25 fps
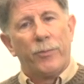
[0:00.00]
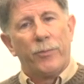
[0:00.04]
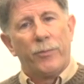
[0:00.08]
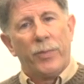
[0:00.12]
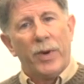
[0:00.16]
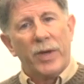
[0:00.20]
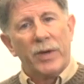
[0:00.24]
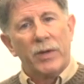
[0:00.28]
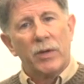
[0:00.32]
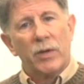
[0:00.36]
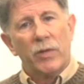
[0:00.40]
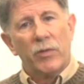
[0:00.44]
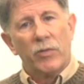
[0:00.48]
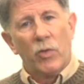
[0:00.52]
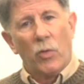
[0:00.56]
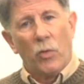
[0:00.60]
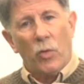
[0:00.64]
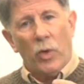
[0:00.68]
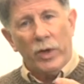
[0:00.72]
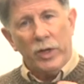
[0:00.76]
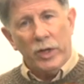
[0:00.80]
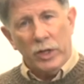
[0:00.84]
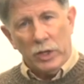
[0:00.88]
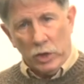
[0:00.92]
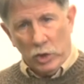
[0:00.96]
But the
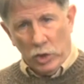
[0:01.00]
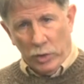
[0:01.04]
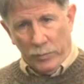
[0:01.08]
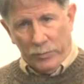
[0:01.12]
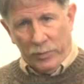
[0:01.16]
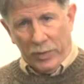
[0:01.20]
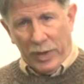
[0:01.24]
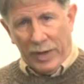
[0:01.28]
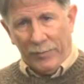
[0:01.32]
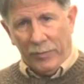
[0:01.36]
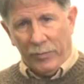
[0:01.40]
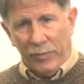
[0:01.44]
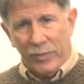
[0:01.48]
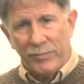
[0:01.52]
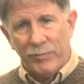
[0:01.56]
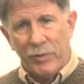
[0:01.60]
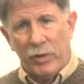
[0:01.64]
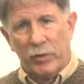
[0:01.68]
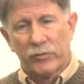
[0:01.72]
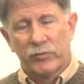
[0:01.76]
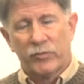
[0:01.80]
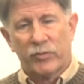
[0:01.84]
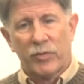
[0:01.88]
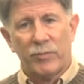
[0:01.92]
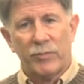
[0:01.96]
one that you're probably
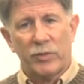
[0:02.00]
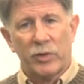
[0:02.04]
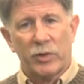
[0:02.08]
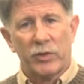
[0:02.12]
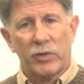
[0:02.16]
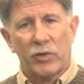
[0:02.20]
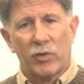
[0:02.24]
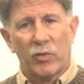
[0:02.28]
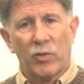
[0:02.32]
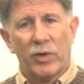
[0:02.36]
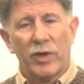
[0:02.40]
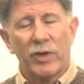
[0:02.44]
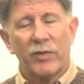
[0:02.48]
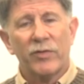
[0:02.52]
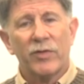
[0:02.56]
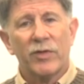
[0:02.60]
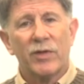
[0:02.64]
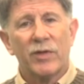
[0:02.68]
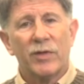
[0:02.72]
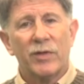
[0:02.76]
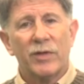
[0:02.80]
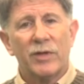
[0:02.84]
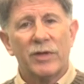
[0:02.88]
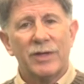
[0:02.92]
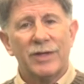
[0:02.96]
most familiar with
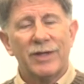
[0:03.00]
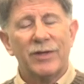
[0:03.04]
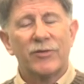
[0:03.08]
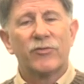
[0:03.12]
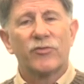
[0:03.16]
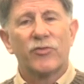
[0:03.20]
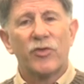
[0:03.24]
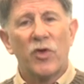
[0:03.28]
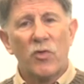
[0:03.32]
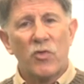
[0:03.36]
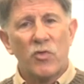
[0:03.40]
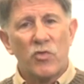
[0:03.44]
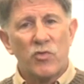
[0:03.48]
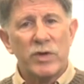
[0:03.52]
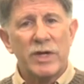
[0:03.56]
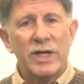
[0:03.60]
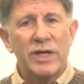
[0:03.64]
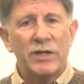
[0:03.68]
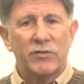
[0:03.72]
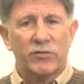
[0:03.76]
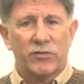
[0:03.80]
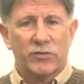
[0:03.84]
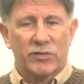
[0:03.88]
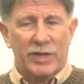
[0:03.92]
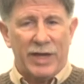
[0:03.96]
is the
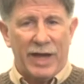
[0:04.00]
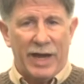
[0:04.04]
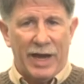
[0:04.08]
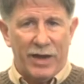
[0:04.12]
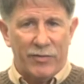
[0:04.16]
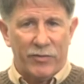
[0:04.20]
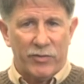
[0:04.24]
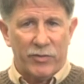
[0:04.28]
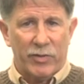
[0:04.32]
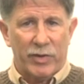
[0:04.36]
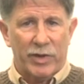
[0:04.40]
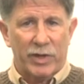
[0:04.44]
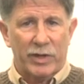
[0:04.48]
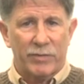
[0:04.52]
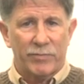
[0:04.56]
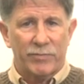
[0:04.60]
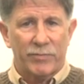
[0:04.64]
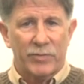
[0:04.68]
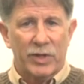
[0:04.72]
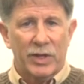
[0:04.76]
Reach Gathering.